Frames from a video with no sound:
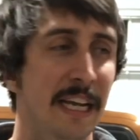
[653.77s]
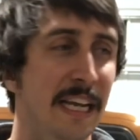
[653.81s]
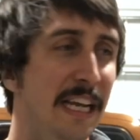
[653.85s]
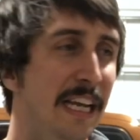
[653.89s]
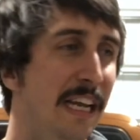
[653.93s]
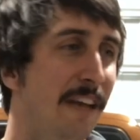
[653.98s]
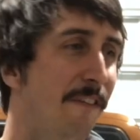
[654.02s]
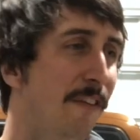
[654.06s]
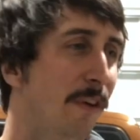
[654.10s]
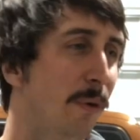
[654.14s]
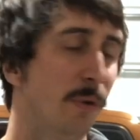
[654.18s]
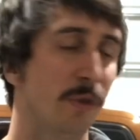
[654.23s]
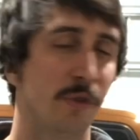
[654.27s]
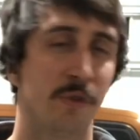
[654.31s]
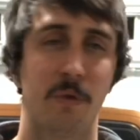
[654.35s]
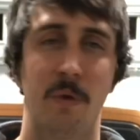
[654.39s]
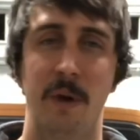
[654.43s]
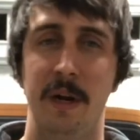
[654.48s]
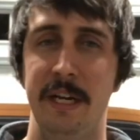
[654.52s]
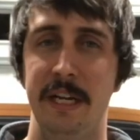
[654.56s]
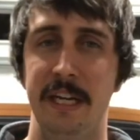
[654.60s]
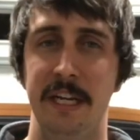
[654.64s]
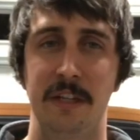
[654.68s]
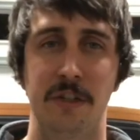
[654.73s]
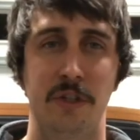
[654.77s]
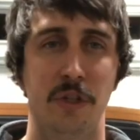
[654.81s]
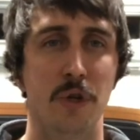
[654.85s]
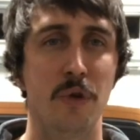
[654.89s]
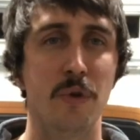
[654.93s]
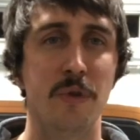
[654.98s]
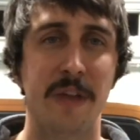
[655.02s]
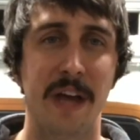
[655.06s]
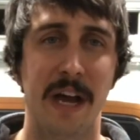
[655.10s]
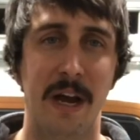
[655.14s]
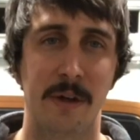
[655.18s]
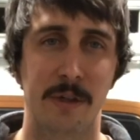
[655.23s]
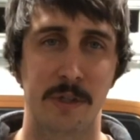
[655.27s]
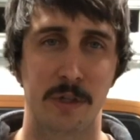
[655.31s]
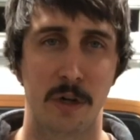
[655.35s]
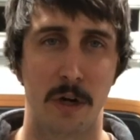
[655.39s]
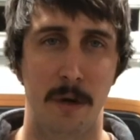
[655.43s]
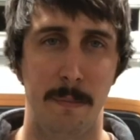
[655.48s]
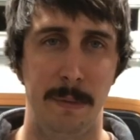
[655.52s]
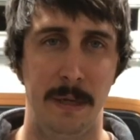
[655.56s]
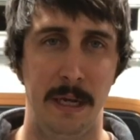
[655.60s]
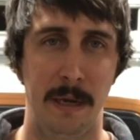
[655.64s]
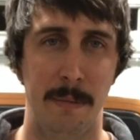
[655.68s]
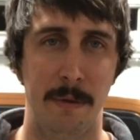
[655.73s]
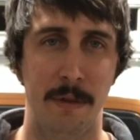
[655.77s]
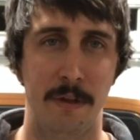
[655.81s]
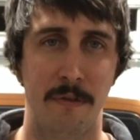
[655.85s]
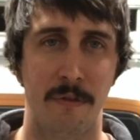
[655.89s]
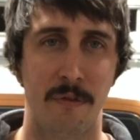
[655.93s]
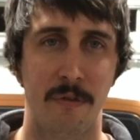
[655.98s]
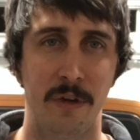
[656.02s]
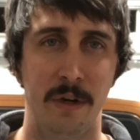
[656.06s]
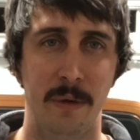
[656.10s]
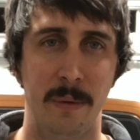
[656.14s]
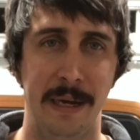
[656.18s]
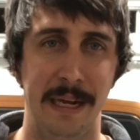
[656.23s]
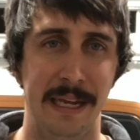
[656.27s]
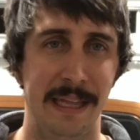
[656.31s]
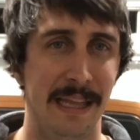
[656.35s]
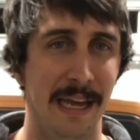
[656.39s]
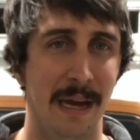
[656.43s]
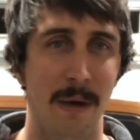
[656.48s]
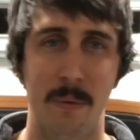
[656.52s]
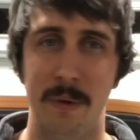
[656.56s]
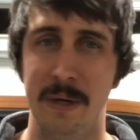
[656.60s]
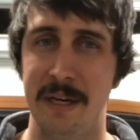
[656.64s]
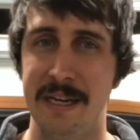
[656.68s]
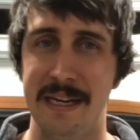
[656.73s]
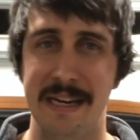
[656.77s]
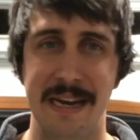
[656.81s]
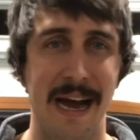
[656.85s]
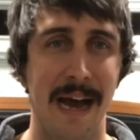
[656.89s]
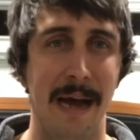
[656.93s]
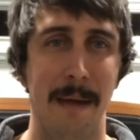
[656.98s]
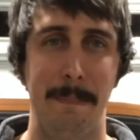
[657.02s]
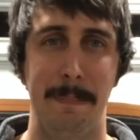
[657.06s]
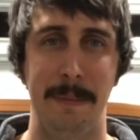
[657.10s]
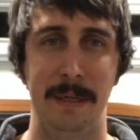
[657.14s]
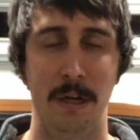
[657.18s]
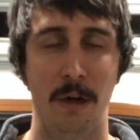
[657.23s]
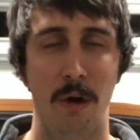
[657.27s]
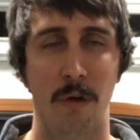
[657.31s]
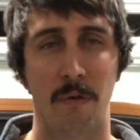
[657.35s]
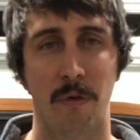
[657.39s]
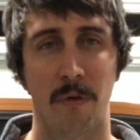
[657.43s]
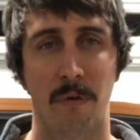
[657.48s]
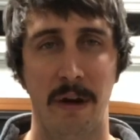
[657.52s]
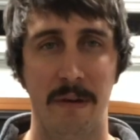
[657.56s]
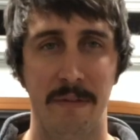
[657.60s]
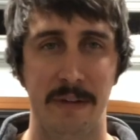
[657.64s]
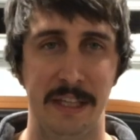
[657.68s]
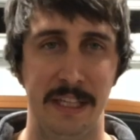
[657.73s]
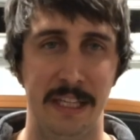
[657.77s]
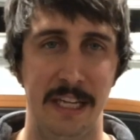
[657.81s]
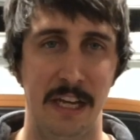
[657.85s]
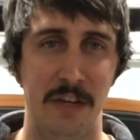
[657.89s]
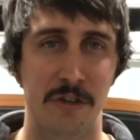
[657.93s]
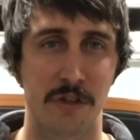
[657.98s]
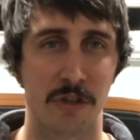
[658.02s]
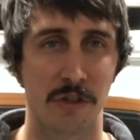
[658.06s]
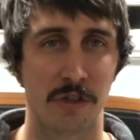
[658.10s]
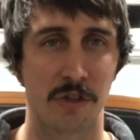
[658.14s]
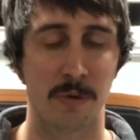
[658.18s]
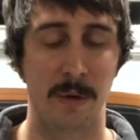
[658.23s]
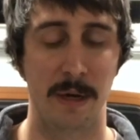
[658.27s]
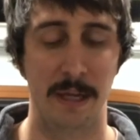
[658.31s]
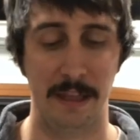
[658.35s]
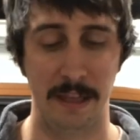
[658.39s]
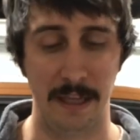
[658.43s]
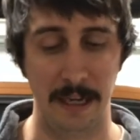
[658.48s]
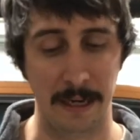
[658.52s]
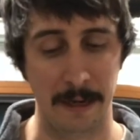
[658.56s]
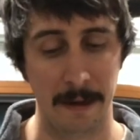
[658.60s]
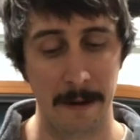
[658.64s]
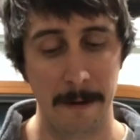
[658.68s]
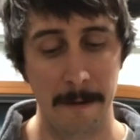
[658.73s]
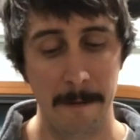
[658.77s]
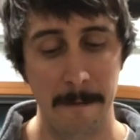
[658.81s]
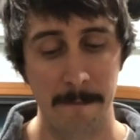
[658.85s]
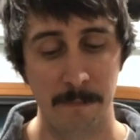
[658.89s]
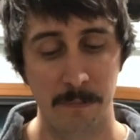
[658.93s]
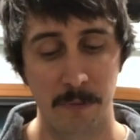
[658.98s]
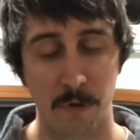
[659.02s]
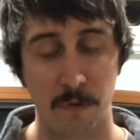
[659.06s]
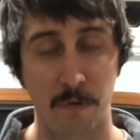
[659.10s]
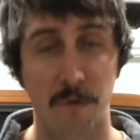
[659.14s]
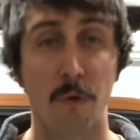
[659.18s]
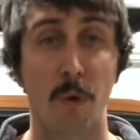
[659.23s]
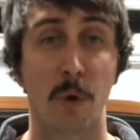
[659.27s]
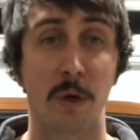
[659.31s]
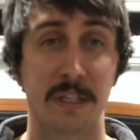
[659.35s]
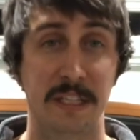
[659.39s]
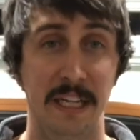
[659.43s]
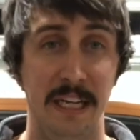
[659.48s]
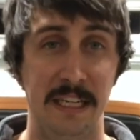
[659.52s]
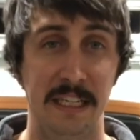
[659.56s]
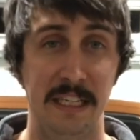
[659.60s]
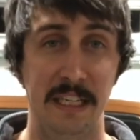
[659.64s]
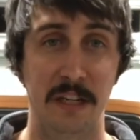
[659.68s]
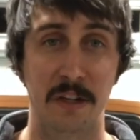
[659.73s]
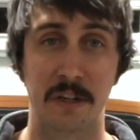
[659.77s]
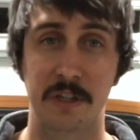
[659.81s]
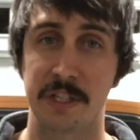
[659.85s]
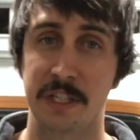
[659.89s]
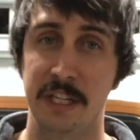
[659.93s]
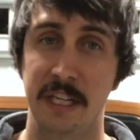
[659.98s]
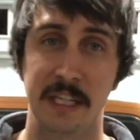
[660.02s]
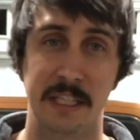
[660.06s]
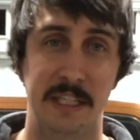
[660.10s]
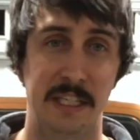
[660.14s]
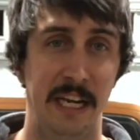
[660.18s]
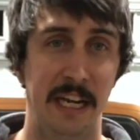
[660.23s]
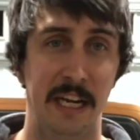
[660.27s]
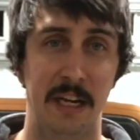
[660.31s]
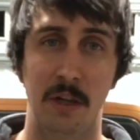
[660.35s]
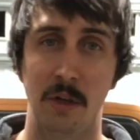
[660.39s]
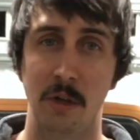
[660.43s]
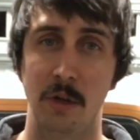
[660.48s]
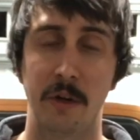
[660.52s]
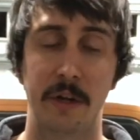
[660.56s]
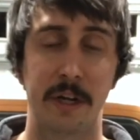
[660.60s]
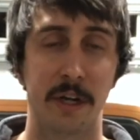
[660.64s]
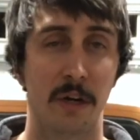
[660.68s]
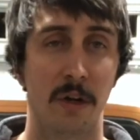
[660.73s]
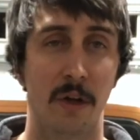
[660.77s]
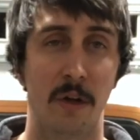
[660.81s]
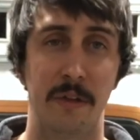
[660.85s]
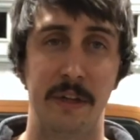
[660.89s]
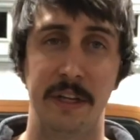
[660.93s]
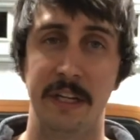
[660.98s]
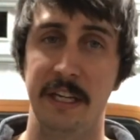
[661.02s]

If it was running at 2,000 RPM on the freeway, that would not be over revving the engine. So I think 410 gear set, take a look at all the